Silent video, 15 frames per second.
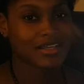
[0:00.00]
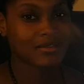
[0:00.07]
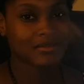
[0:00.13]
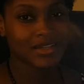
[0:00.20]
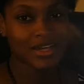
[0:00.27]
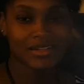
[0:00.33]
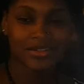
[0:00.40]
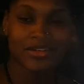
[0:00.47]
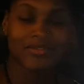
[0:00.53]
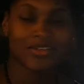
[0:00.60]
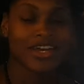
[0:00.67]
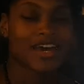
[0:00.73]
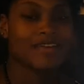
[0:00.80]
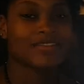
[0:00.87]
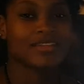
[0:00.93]
can you not know if
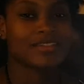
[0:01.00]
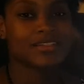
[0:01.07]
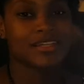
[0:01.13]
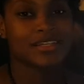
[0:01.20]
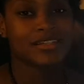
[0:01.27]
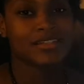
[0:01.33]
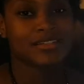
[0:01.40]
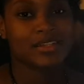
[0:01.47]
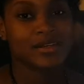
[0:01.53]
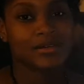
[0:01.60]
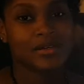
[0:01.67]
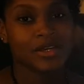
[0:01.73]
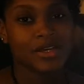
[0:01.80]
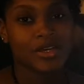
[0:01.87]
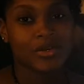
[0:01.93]
you have these things? So
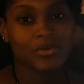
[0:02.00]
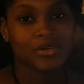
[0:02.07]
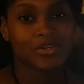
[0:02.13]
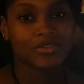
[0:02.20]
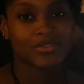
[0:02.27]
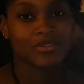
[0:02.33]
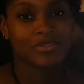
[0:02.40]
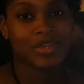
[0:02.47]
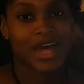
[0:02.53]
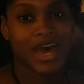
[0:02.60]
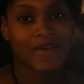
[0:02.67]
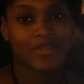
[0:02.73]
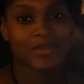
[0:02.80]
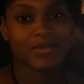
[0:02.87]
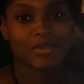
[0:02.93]
we'll
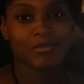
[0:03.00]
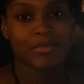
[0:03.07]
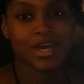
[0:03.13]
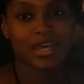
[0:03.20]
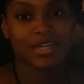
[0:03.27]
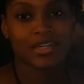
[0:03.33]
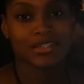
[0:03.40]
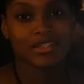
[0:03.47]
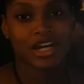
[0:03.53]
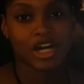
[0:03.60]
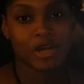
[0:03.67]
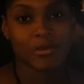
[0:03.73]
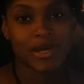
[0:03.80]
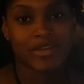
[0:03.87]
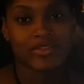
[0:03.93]
have them debate and
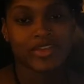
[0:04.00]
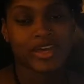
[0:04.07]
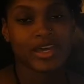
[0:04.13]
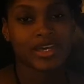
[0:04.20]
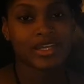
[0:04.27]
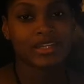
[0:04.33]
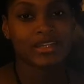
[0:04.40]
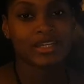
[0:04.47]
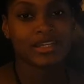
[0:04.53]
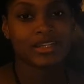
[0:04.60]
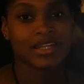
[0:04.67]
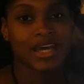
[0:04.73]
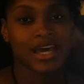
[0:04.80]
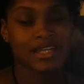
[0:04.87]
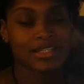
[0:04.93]
talk about that. And
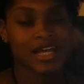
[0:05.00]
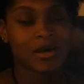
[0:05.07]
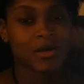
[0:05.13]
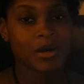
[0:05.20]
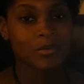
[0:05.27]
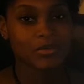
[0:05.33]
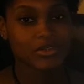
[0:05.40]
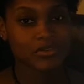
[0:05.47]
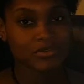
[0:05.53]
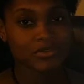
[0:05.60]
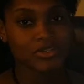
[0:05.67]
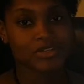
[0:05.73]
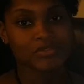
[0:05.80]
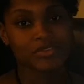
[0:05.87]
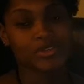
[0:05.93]
last, I'll open the
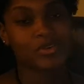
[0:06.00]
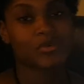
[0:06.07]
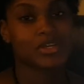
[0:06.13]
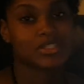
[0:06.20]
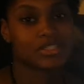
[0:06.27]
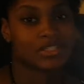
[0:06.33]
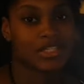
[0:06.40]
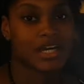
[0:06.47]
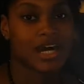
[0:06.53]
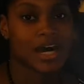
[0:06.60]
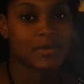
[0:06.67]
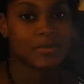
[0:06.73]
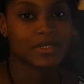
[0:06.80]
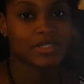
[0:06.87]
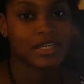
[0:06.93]
floor for questions and
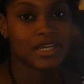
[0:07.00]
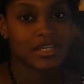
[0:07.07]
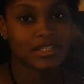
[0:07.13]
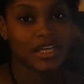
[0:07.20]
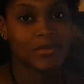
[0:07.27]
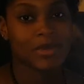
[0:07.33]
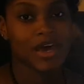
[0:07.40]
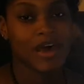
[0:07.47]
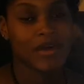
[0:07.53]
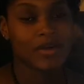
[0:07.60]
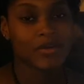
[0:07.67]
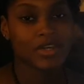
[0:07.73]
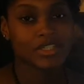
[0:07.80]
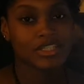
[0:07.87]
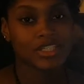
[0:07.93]
comments. They may have
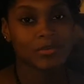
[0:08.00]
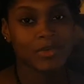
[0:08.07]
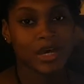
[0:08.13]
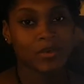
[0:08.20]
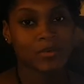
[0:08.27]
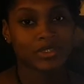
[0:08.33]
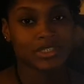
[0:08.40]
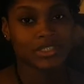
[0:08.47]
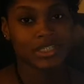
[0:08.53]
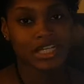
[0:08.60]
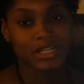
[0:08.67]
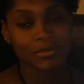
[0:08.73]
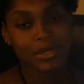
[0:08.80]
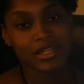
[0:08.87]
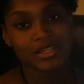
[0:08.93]
questions about what they
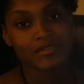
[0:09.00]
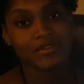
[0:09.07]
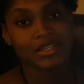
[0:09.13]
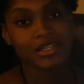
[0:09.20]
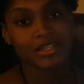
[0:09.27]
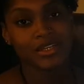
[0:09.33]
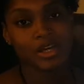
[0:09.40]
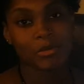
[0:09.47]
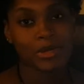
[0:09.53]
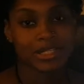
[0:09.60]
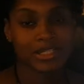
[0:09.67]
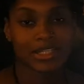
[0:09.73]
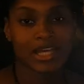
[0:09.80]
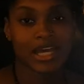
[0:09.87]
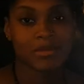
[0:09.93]
talked about in the video,
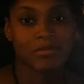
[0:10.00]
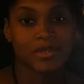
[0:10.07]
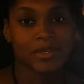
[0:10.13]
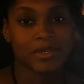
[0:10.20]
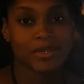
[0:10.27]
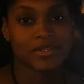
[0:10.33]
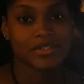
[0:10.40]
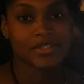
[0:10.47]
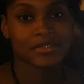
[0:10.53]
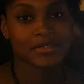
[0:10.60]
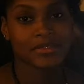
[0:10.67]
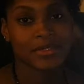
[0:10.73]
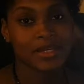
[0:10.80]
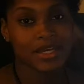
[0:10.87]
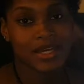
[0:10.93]
about the game period, or
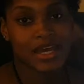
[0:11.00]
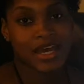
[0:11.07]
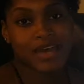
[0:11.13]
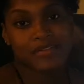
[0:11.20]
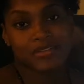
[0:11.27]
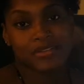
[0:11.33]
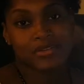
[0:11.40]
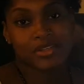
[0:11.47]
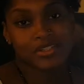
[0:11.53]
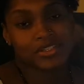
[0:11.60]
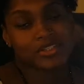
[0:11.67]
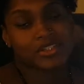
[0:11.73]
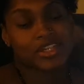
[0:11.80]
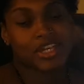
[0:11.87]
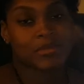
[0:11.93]
just have stories
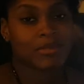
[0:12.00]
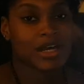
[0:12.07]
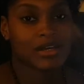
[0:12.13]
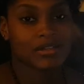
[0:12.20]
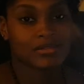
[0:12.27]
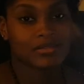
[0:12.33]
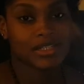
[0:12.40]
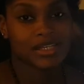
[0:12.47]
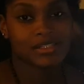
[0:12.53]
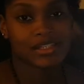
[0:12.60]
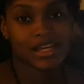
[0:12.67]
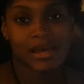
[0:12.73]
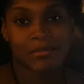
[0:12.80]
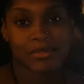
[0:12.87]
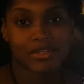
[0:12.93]
to share about things that
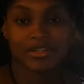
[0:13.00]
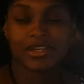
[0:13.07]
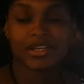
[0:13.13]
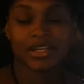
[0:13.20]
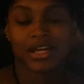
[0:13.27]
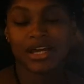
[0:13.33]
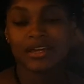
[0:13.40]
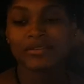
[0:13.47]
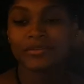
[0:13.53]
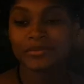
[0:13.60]
happened in their life.